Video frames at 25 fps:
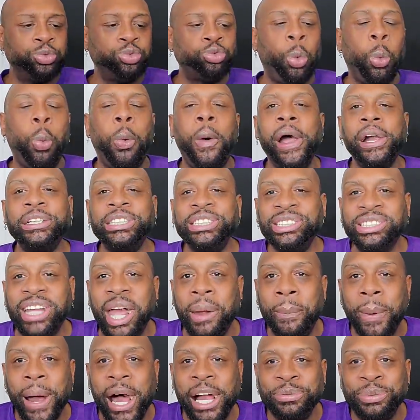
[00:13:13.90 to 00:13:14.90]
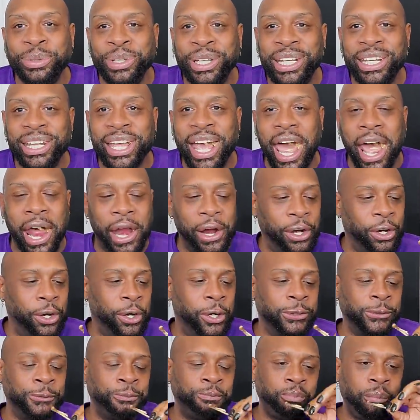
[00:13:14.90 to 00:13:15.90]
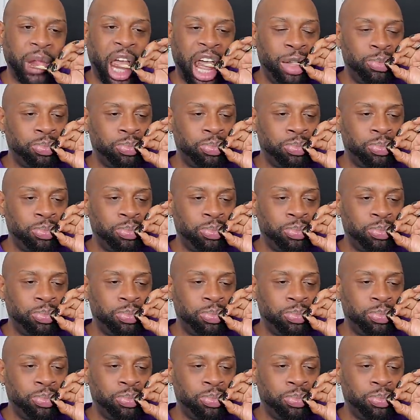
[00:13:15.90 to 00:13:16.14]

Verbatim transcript: What could they possibly get out of um,